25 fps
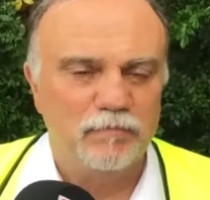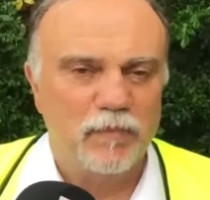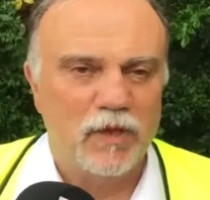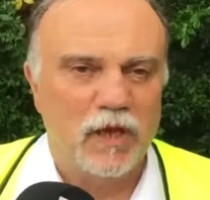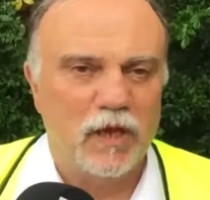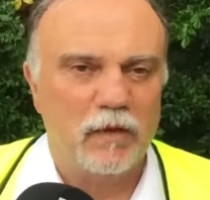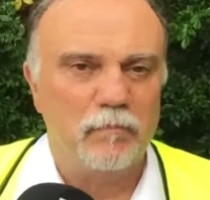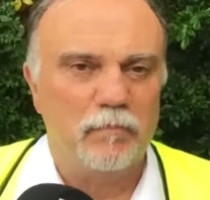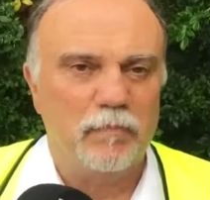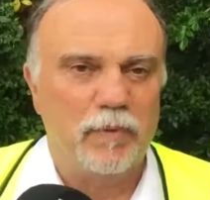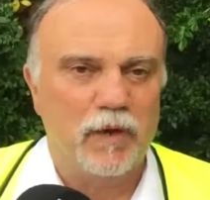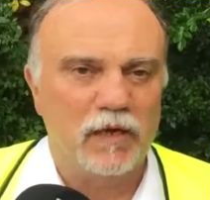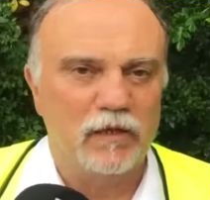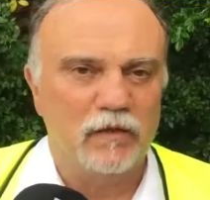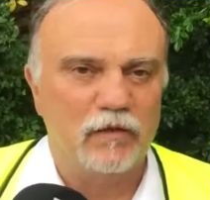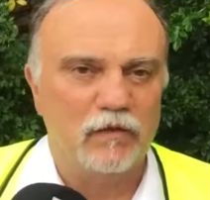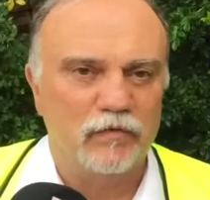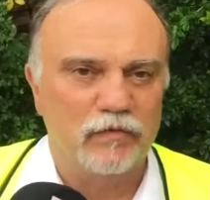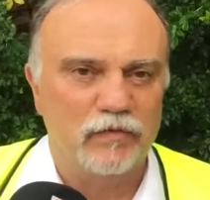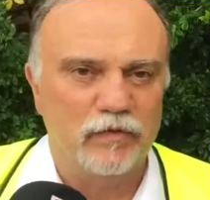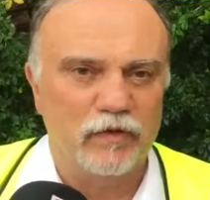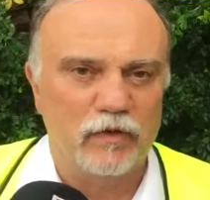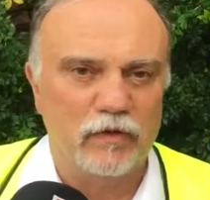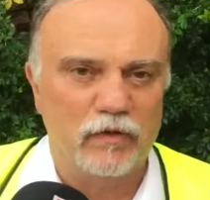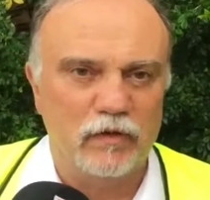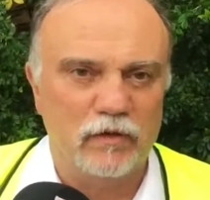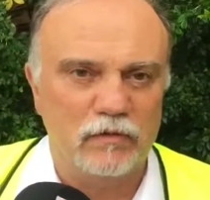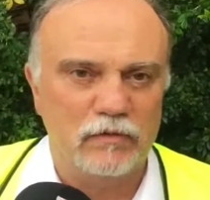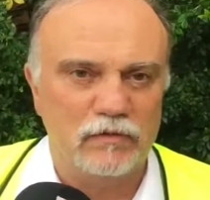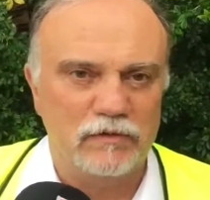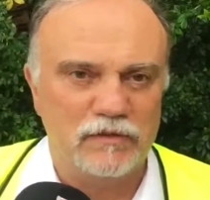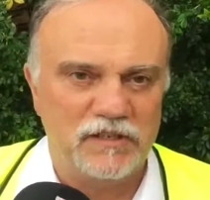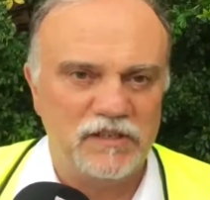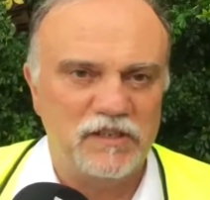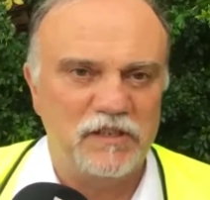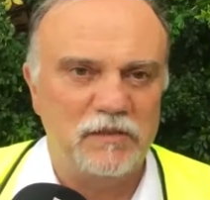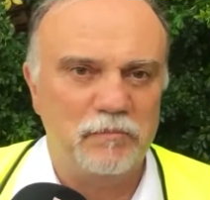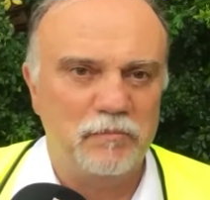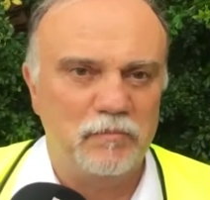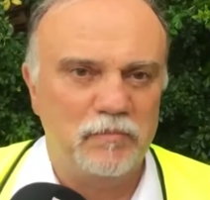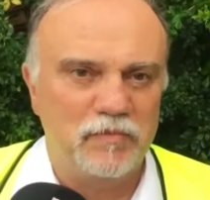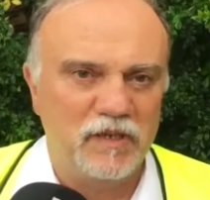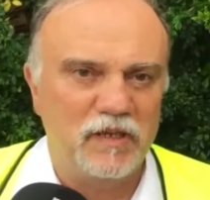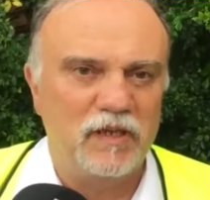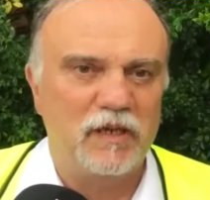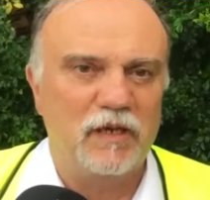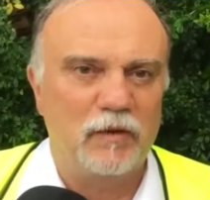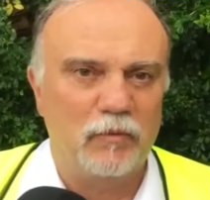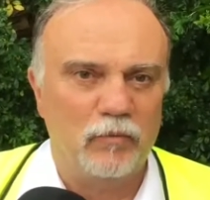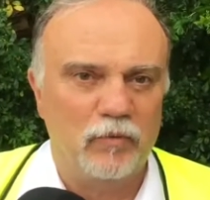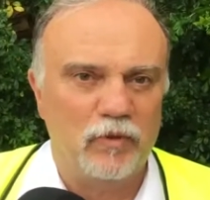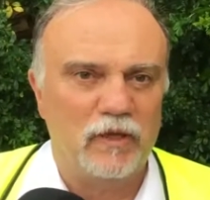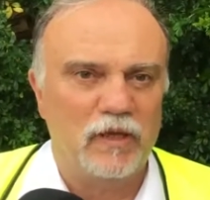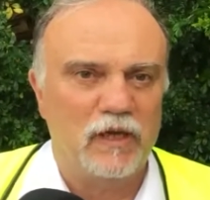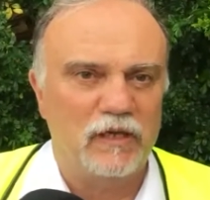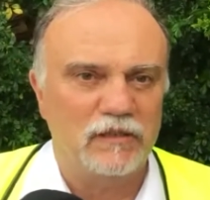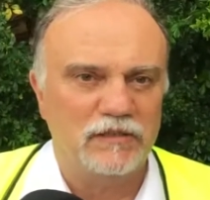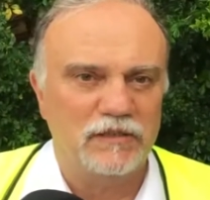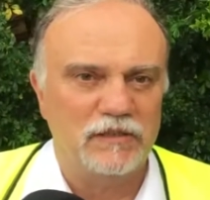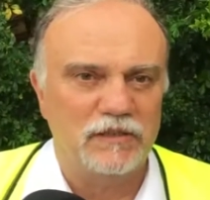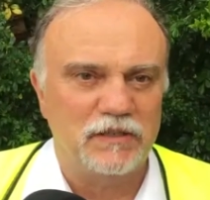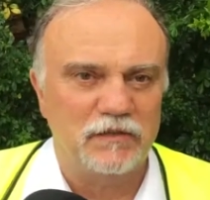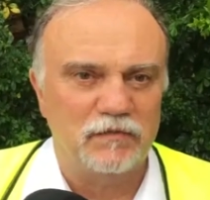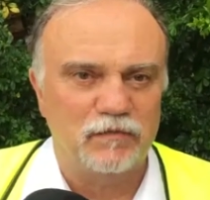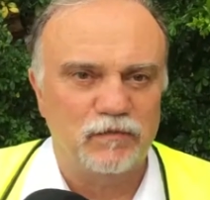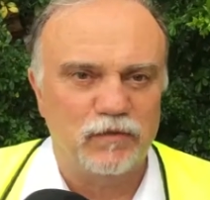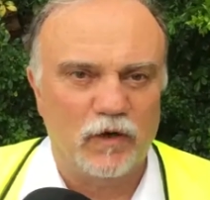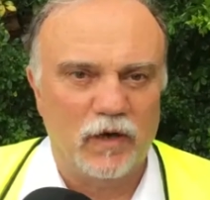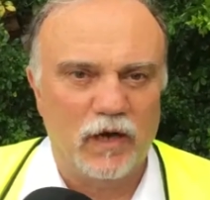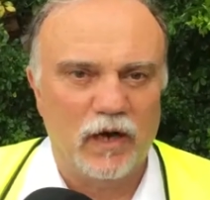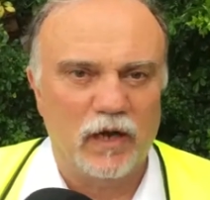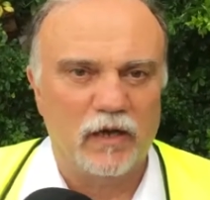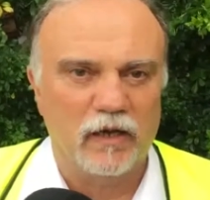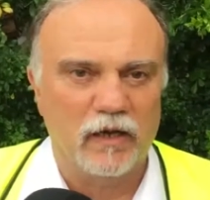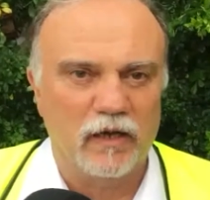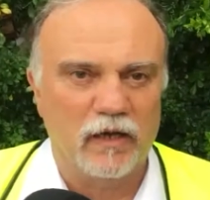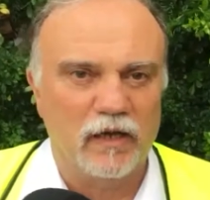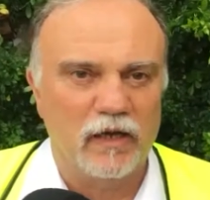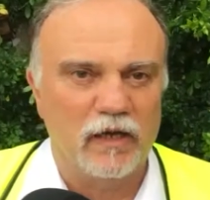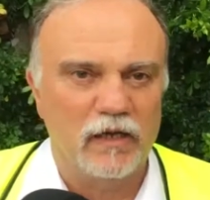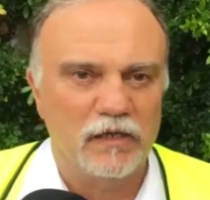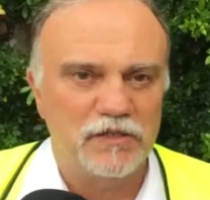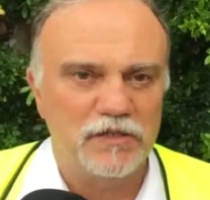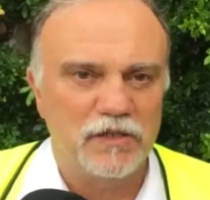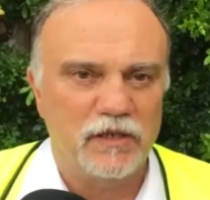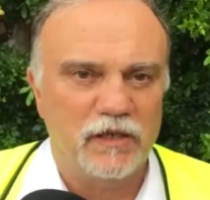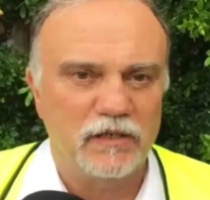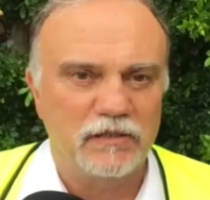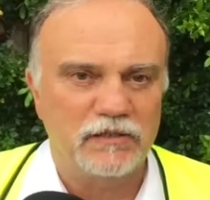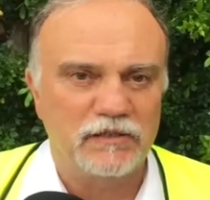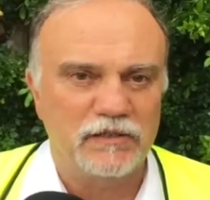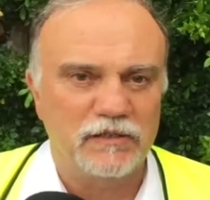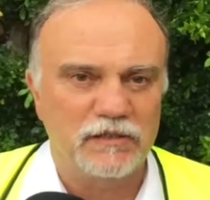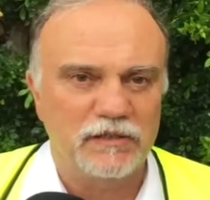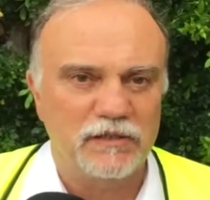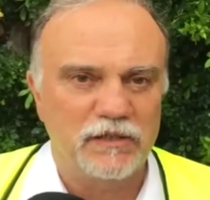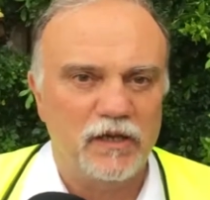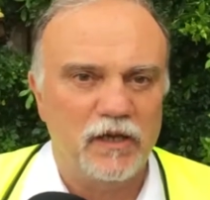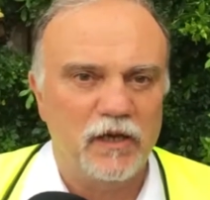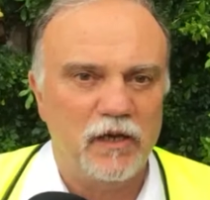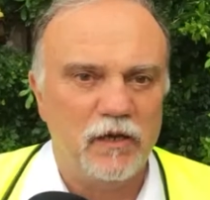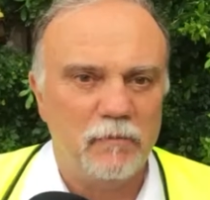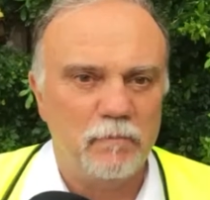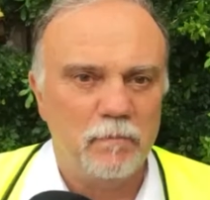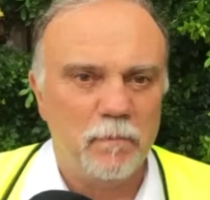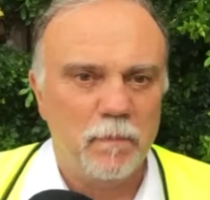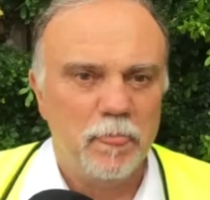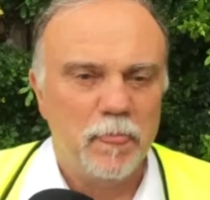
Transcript: I'm part of a team dealing with ICT for agriculture at CTA.